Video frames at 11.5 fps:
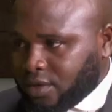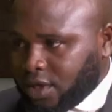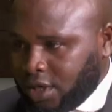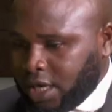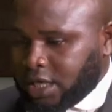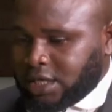
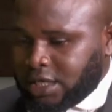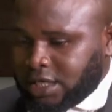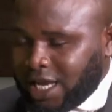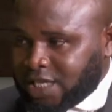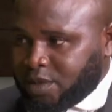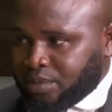Yes, it
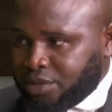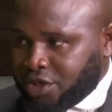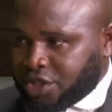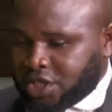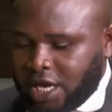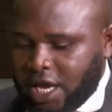has been
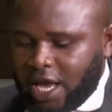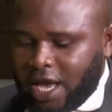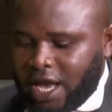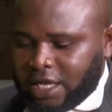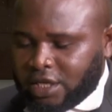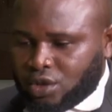breached.
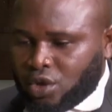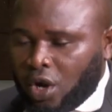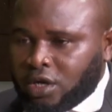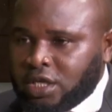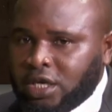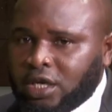And
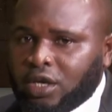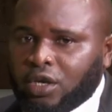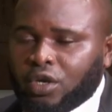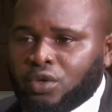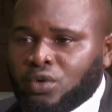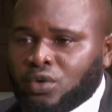thirdly,
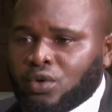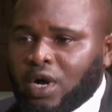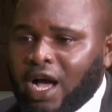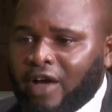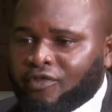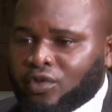you
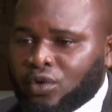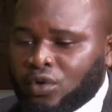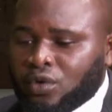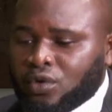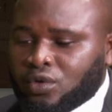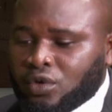have
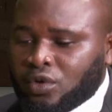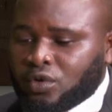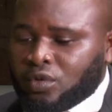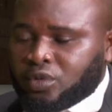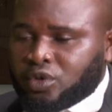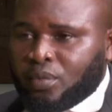to
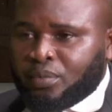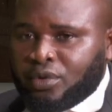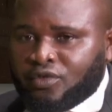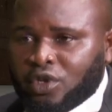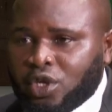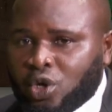
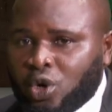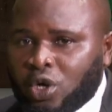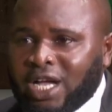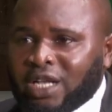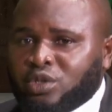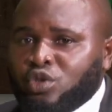prove to the court
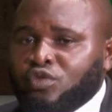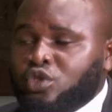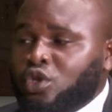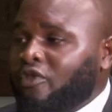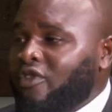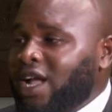that you
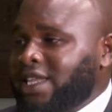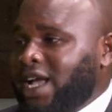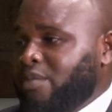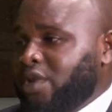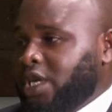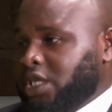suffered
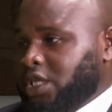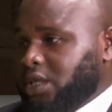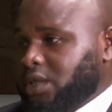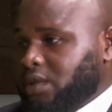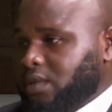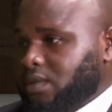damage.
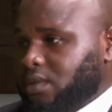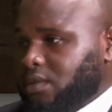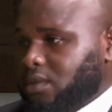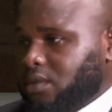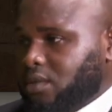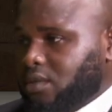
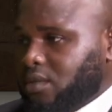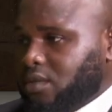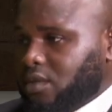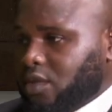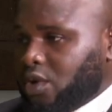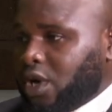
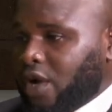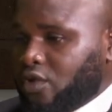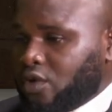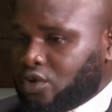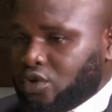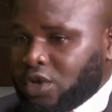You have
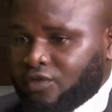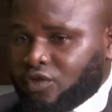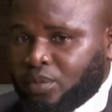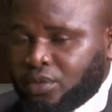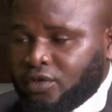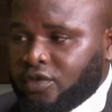to
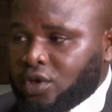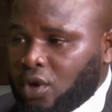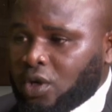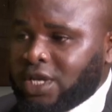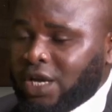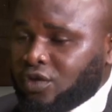prove in
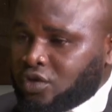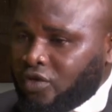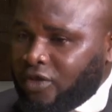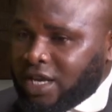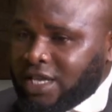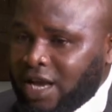court that you
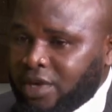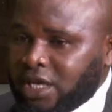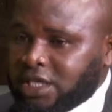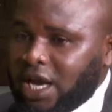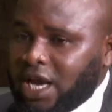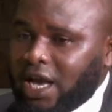suffered
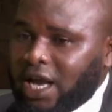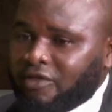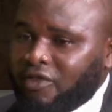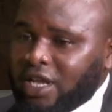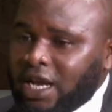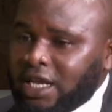damage. And
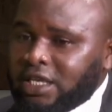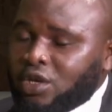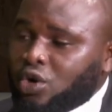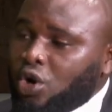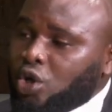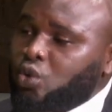finally, the
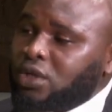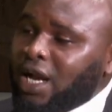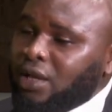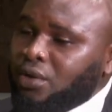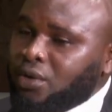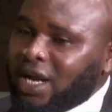court will now
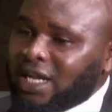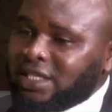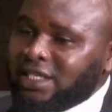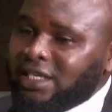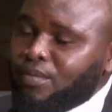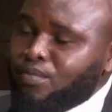look at
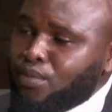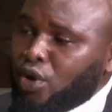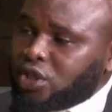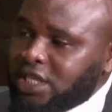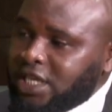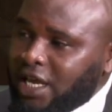the
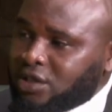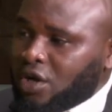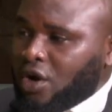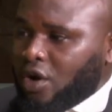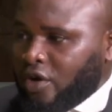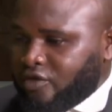remoteness
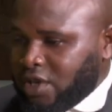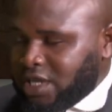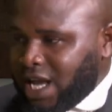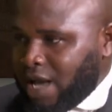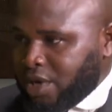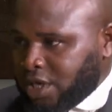of the
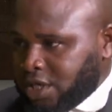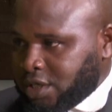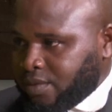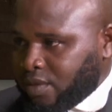damage.